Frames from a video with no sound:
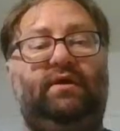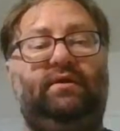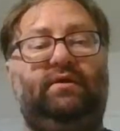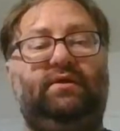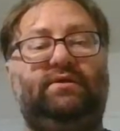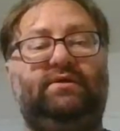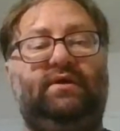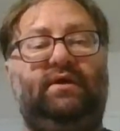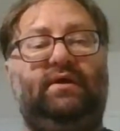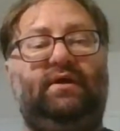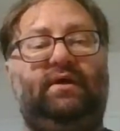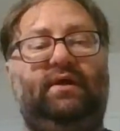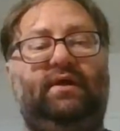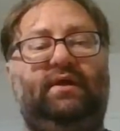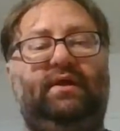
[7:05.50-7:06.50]
because
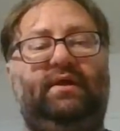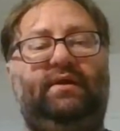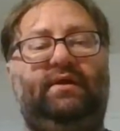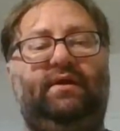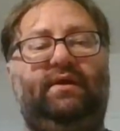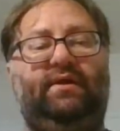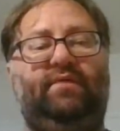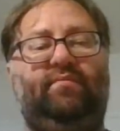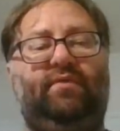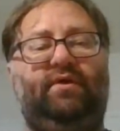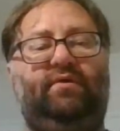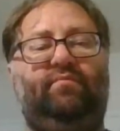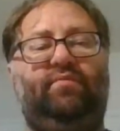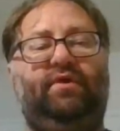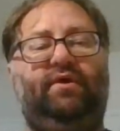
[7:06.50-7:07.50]
I had not hit my
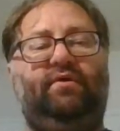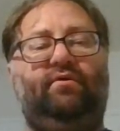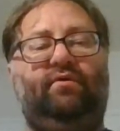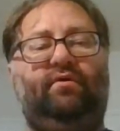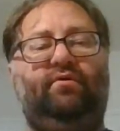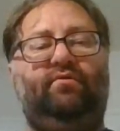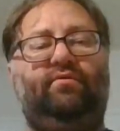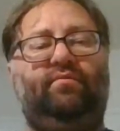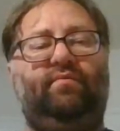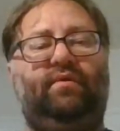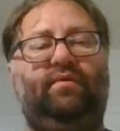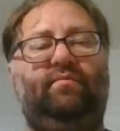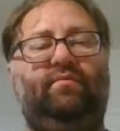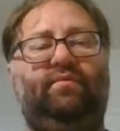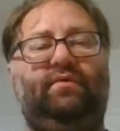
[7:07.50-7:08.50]
peak growth,
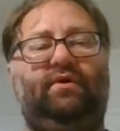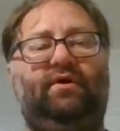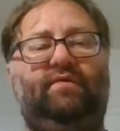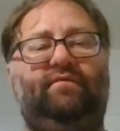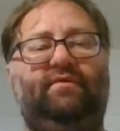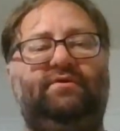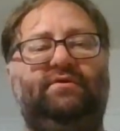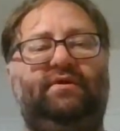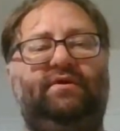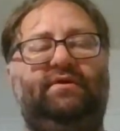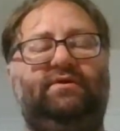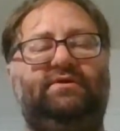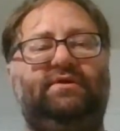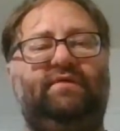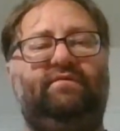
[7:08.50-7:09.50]
but obviously
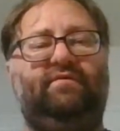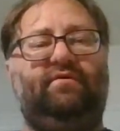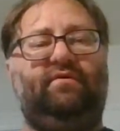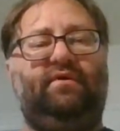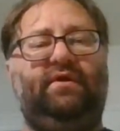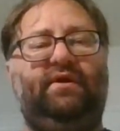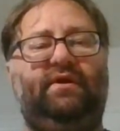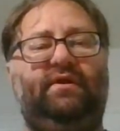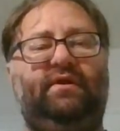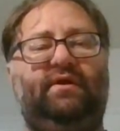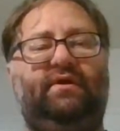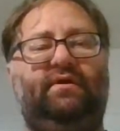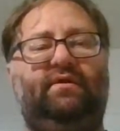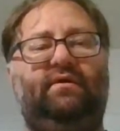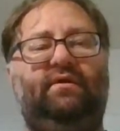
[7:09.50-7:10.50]
in the seventh grade,
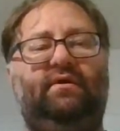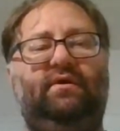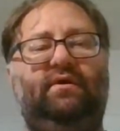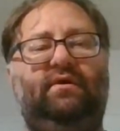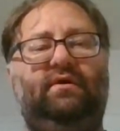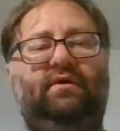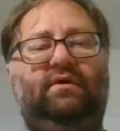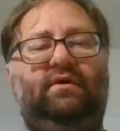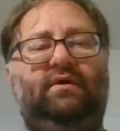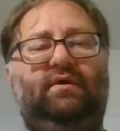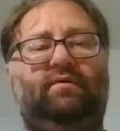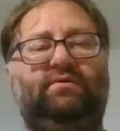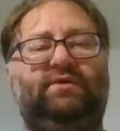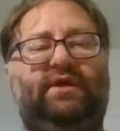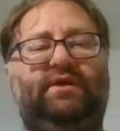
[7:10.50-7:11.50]
and
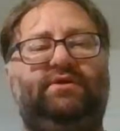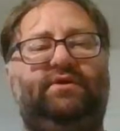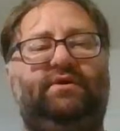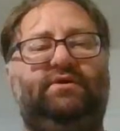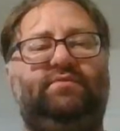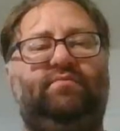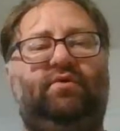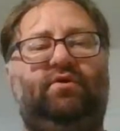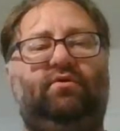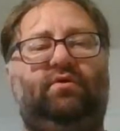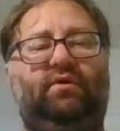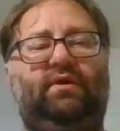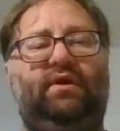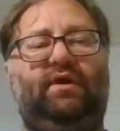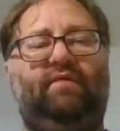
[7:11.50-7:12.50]
I was actually a
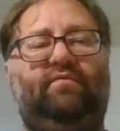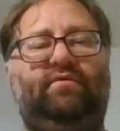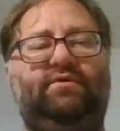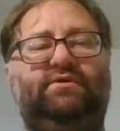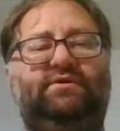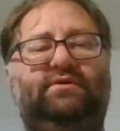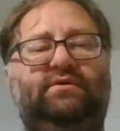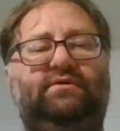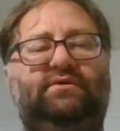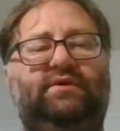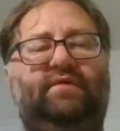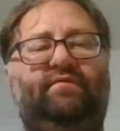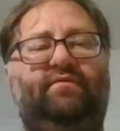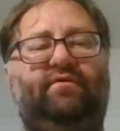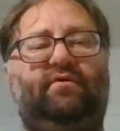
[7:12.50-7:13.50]
smaller than average
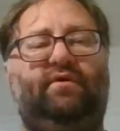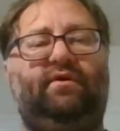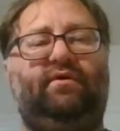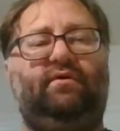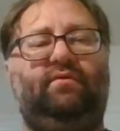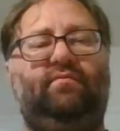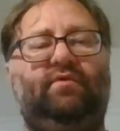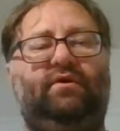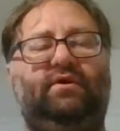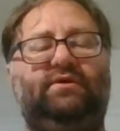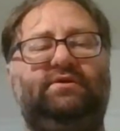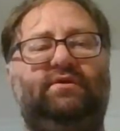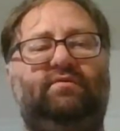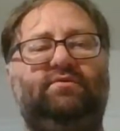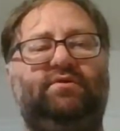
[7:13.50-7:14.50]
seventh grader
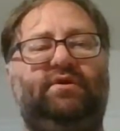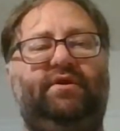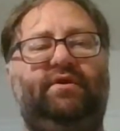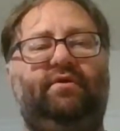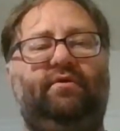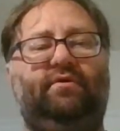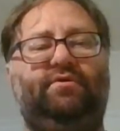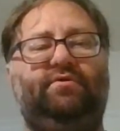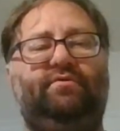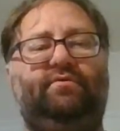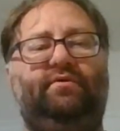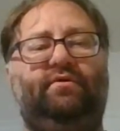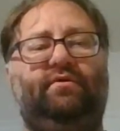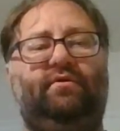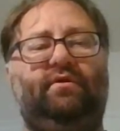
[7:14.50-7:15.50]
because I was a year or two
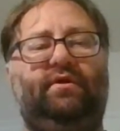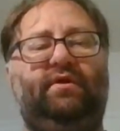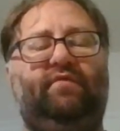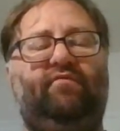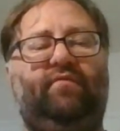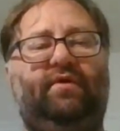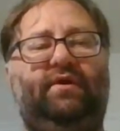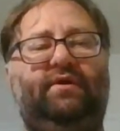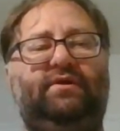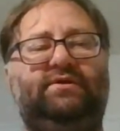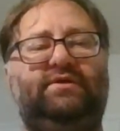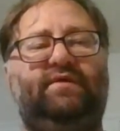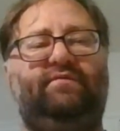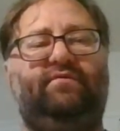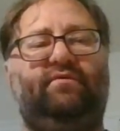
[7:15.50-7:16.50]
younger than everybody in the
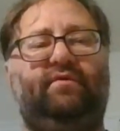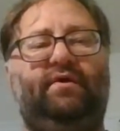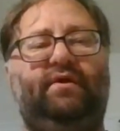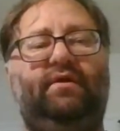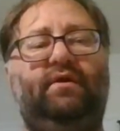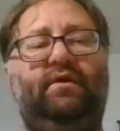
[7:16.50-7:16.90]
seventh grade.